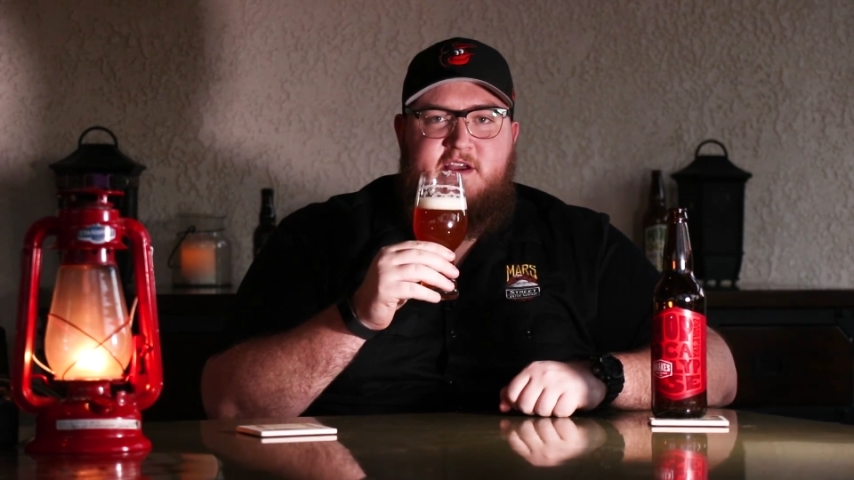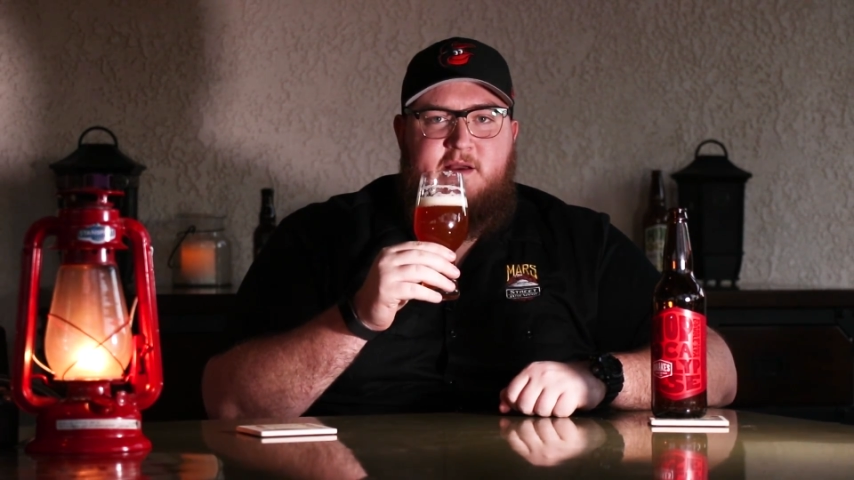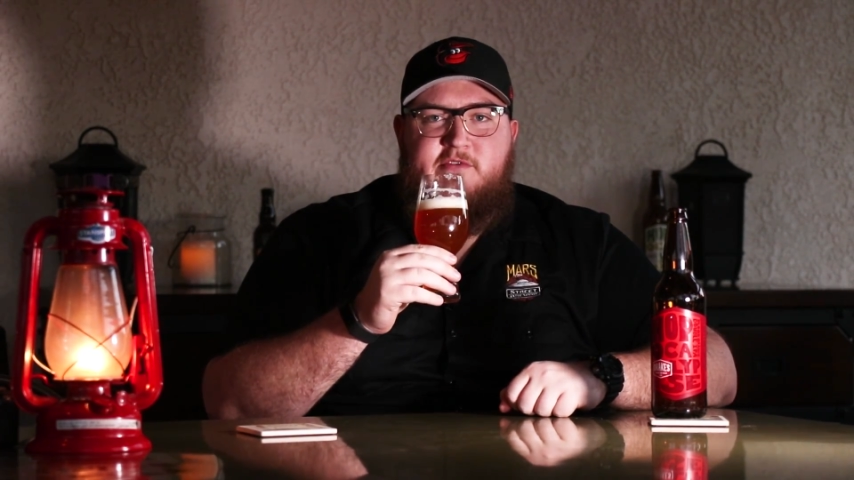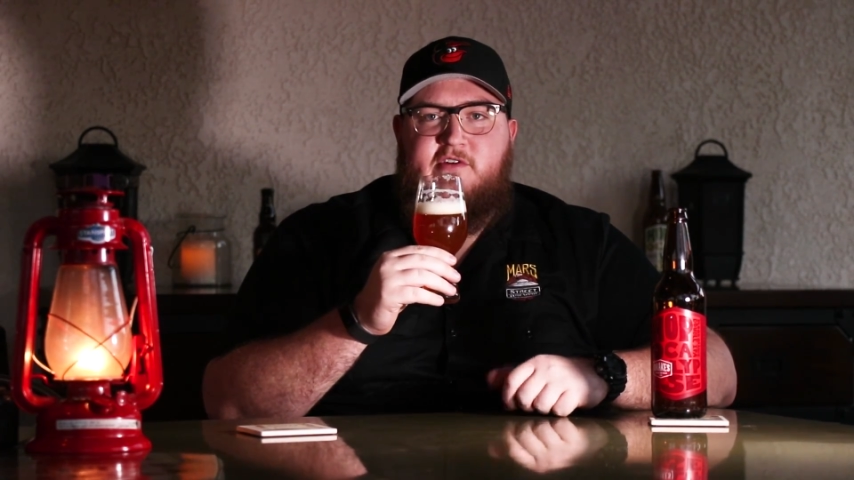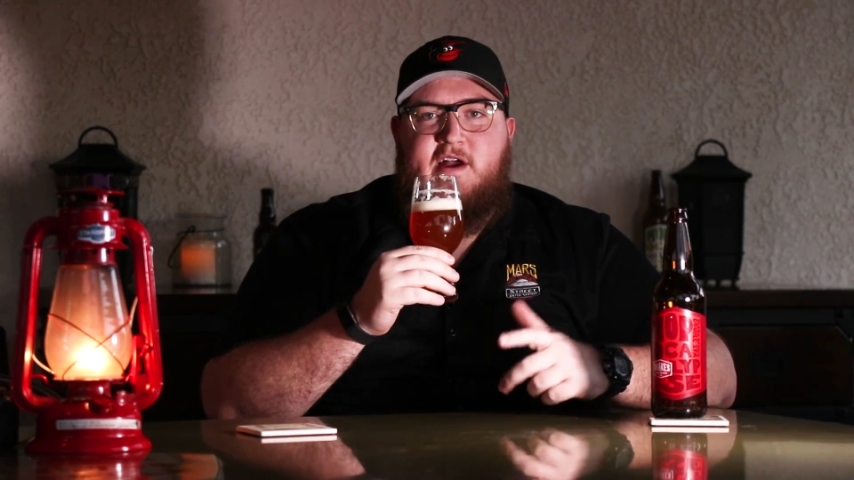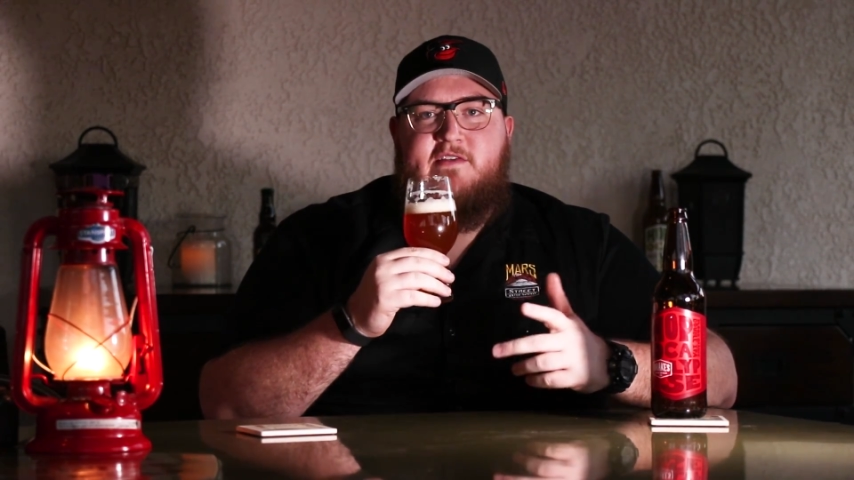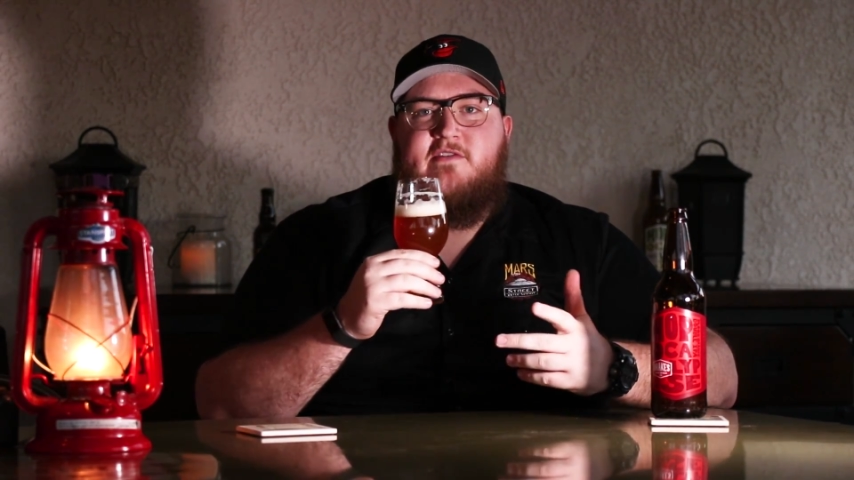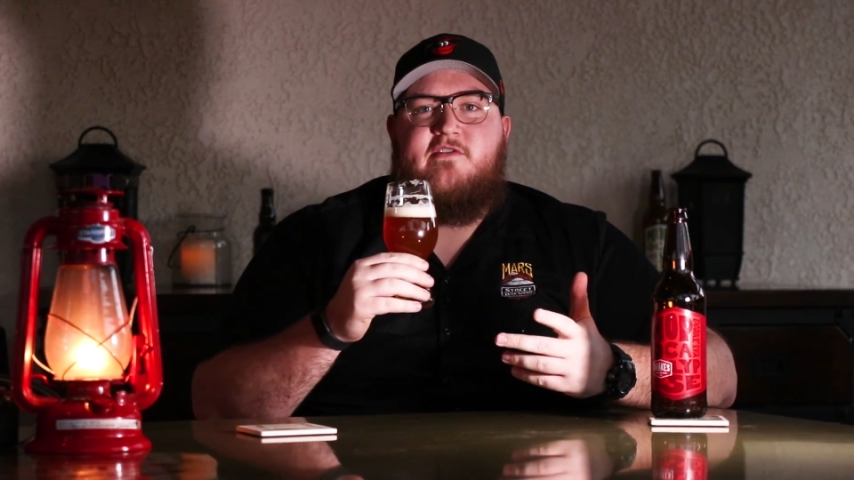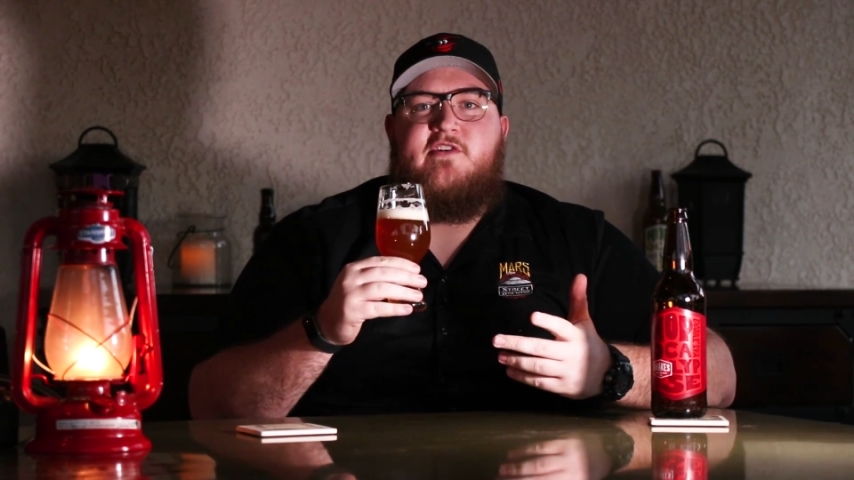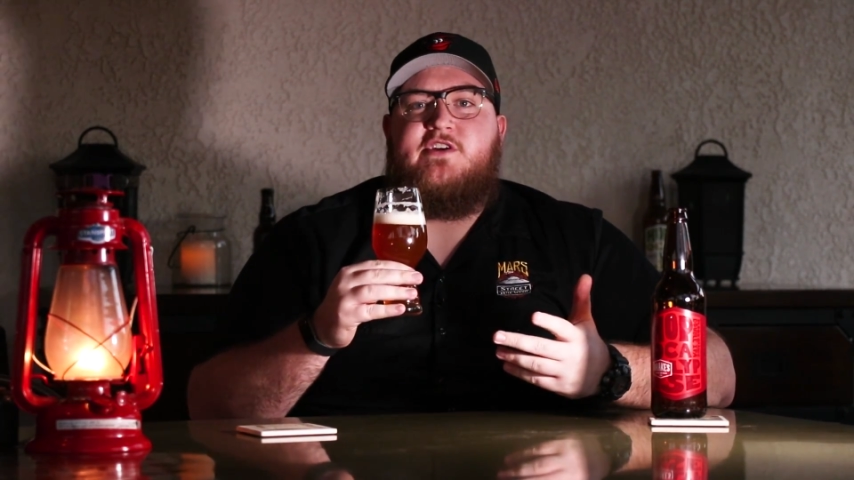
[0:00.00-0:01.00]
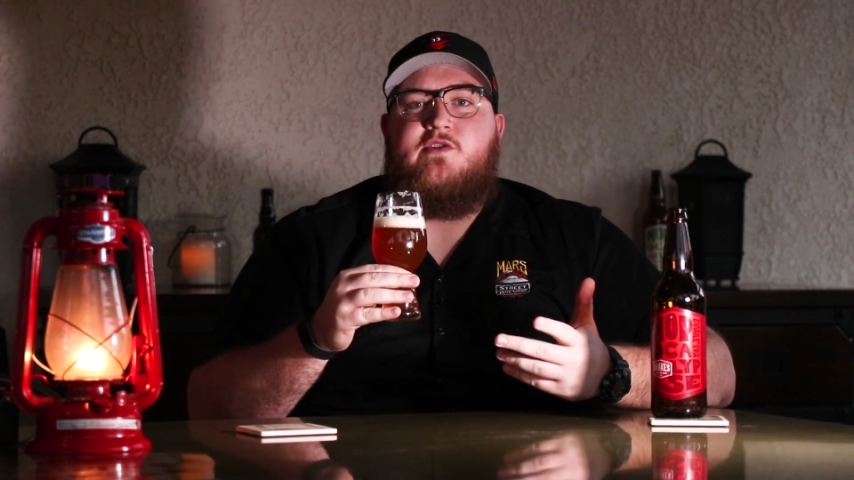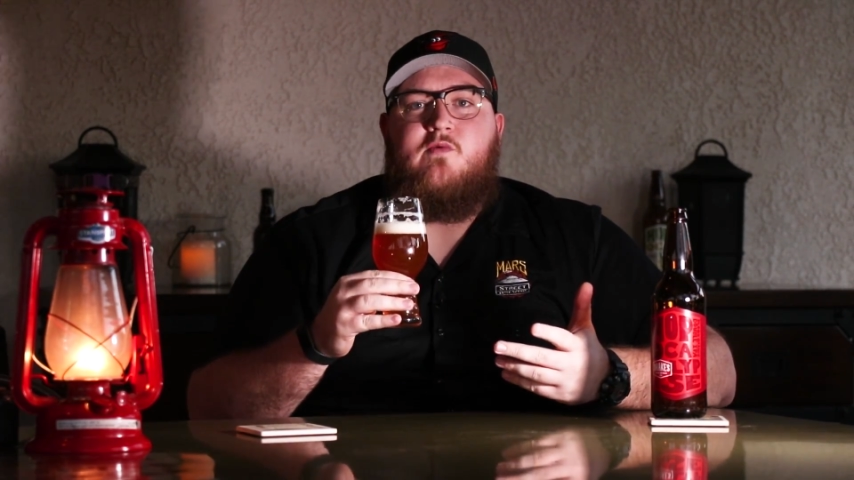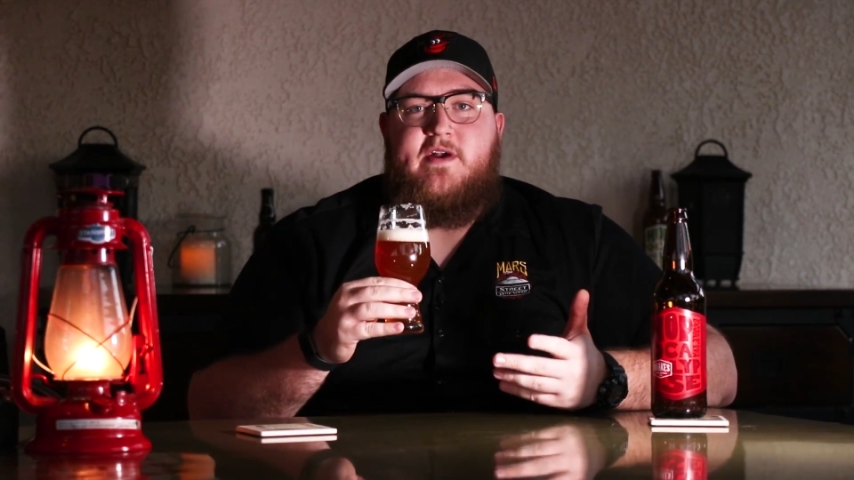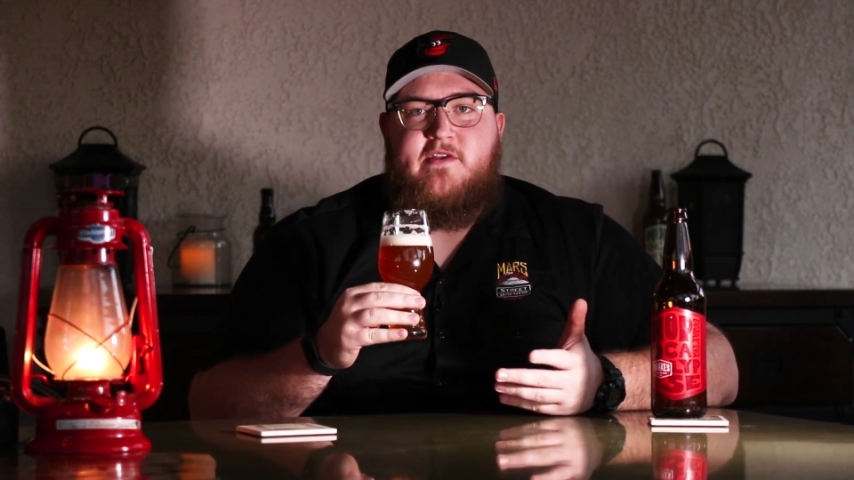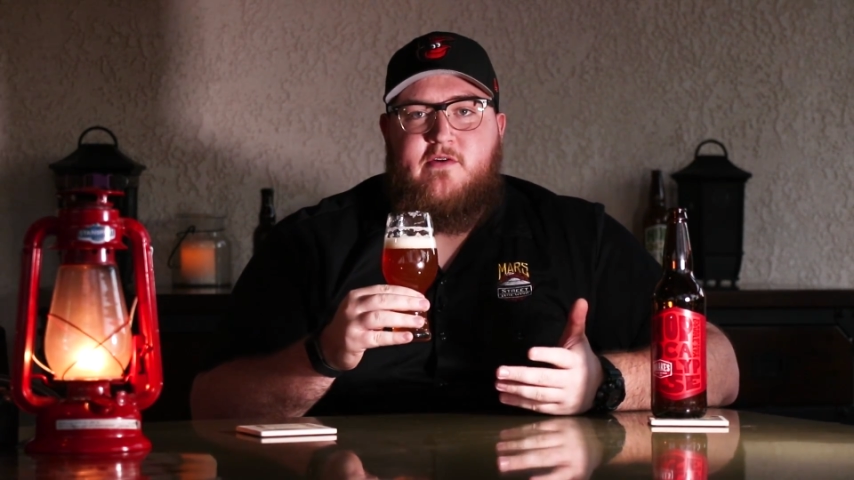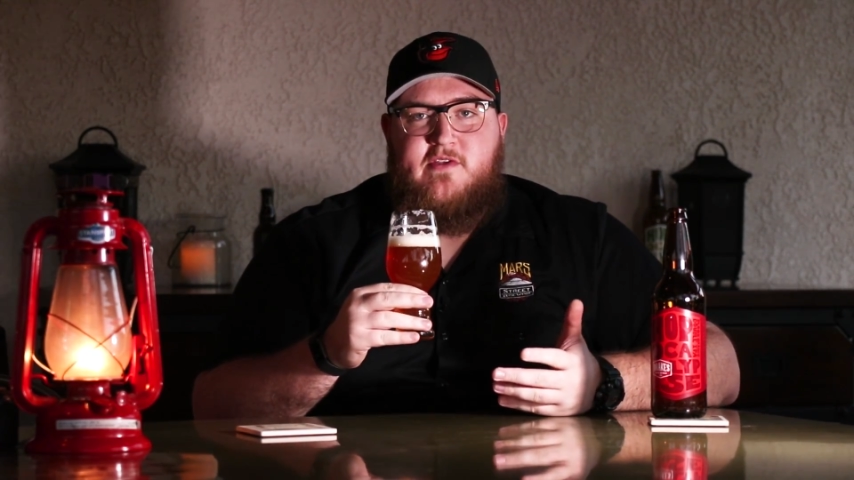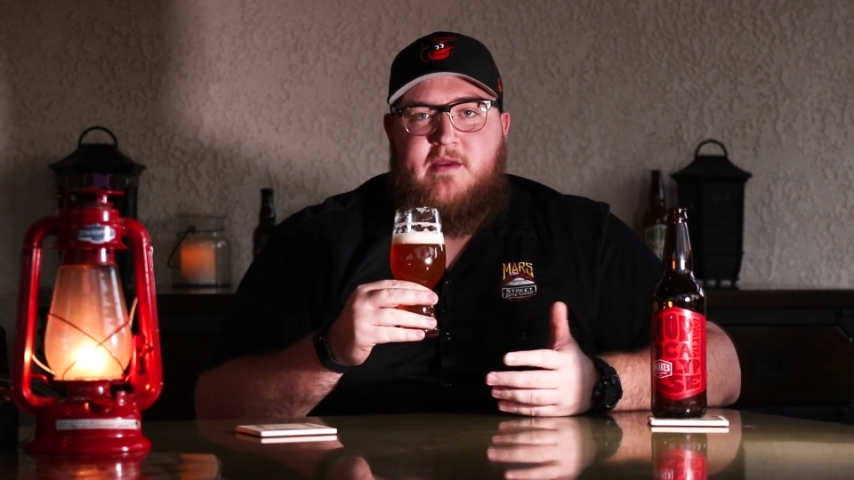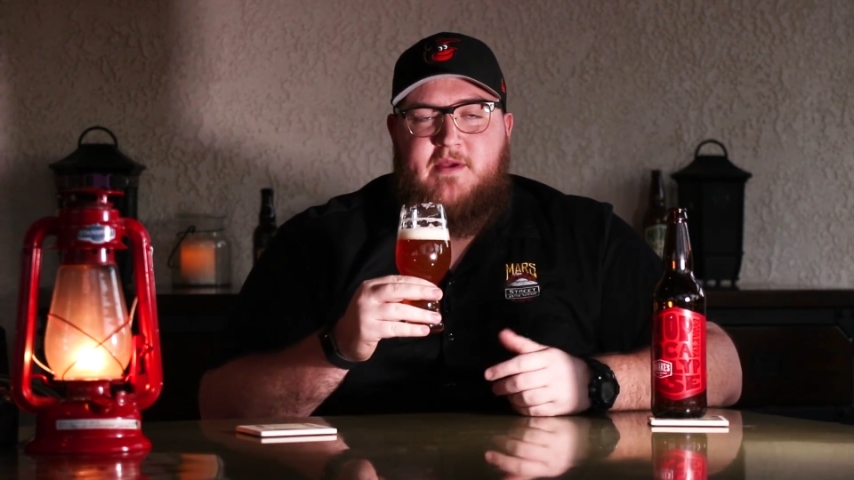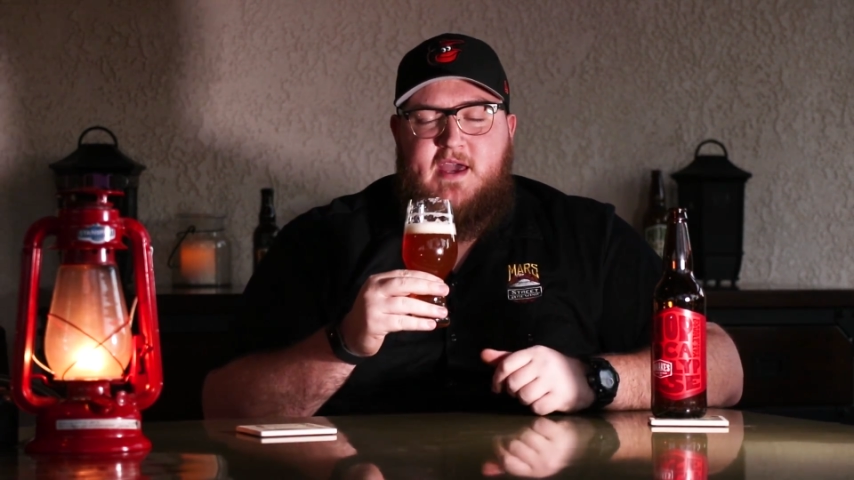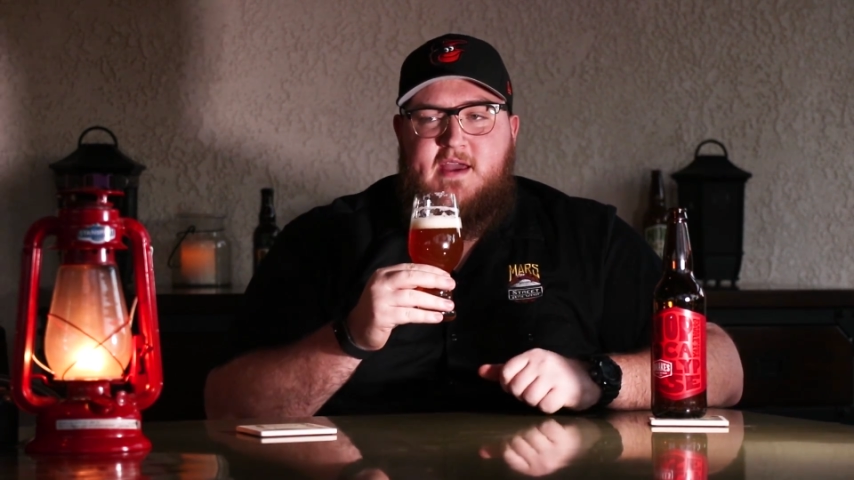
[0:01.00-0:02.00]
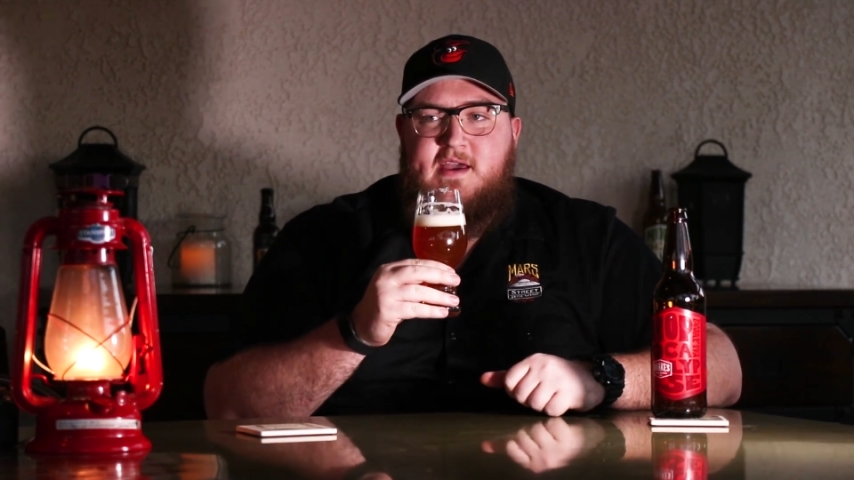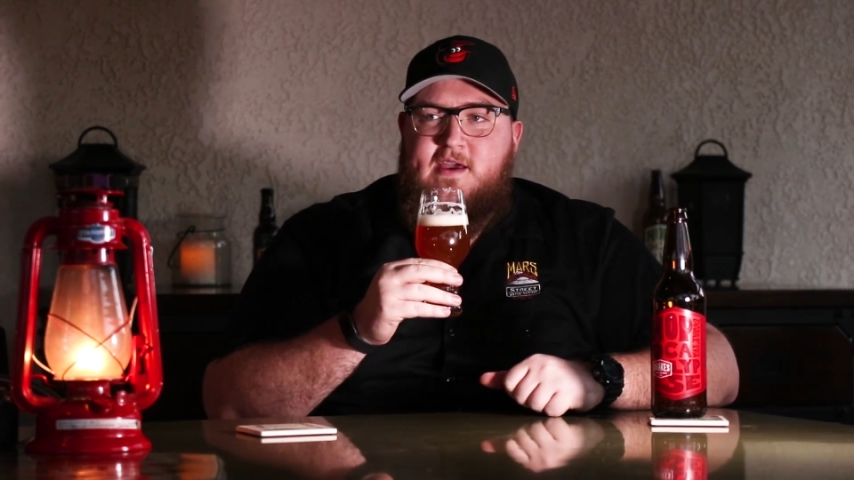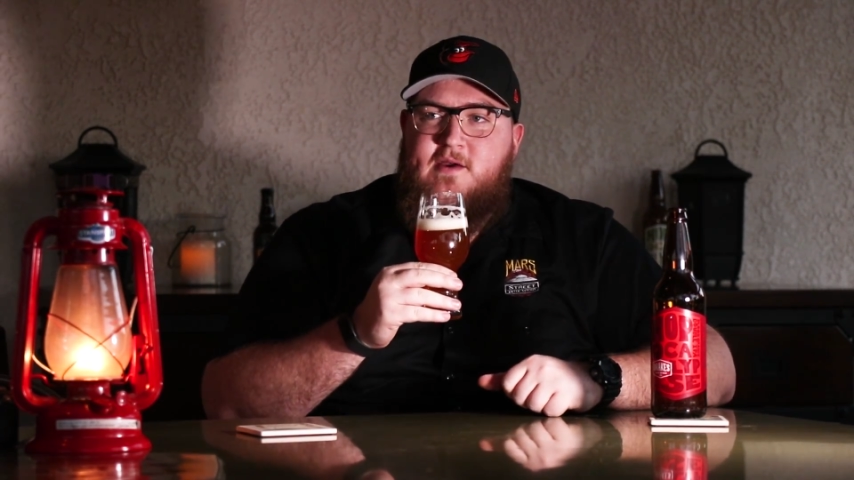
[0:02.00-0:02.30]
It comes across as a traditional West Coast IPA.